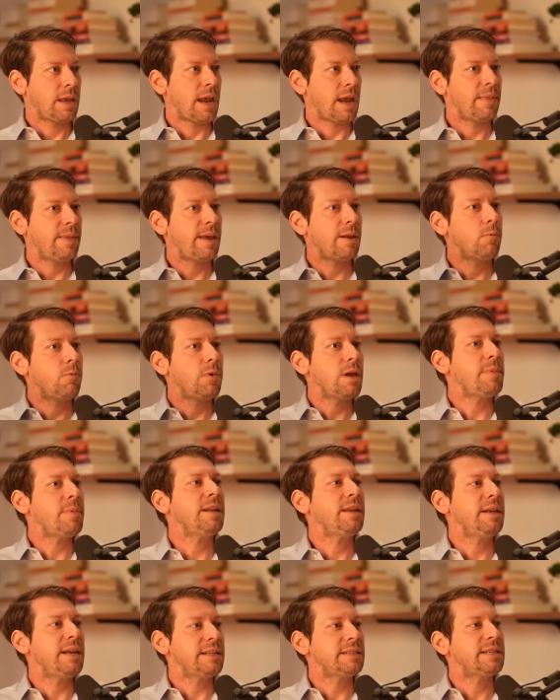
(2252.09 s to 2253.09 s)
And then
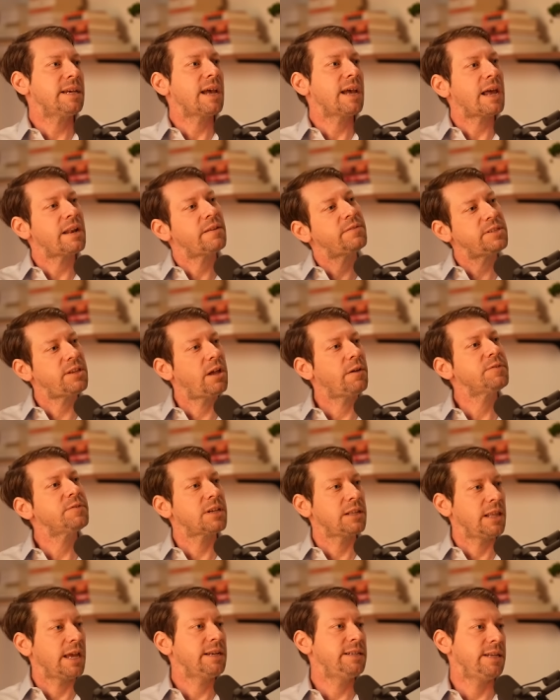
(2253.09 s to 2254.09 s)
women get to kind of self
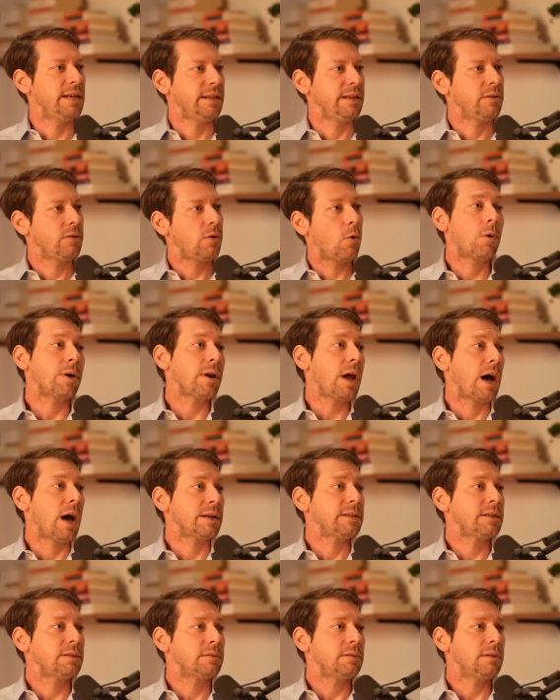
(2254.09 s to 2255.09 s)
select in or
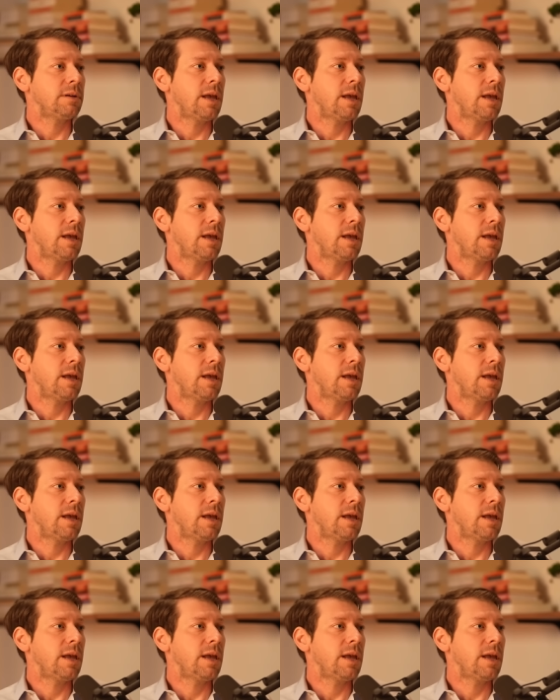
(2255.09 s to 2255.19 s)
not.